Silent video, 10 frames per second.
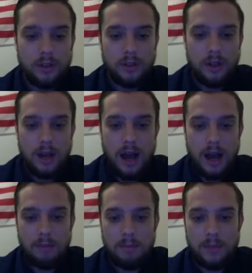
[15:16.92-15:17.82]

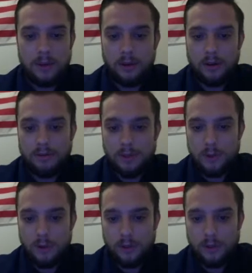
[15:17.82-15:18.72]
There are a few
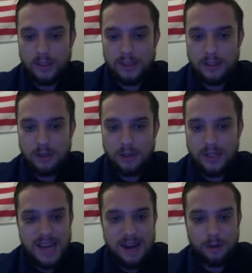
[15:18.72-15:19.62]
other things that you can
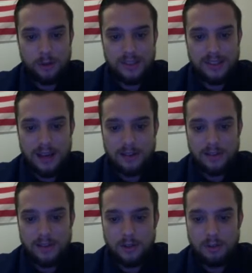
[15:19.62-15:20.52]
narrow this down
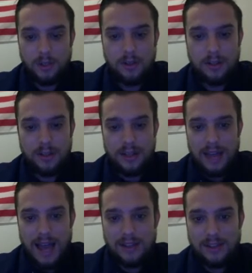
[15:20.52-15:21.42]
to, but
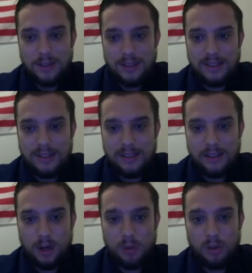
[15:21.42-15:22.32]
as you can see here, I
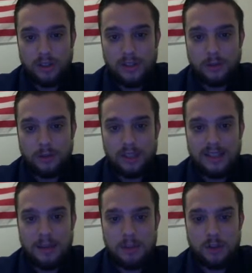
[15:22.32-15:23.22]
wanted to really
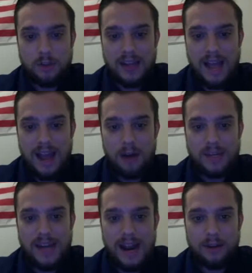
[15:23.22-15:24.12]
demonstrate how
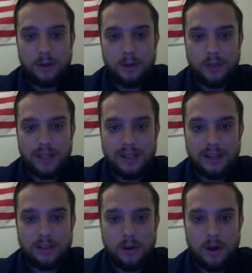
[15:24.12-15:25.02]
narrow you can get
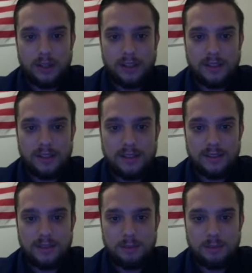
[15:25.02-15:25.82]
your audience.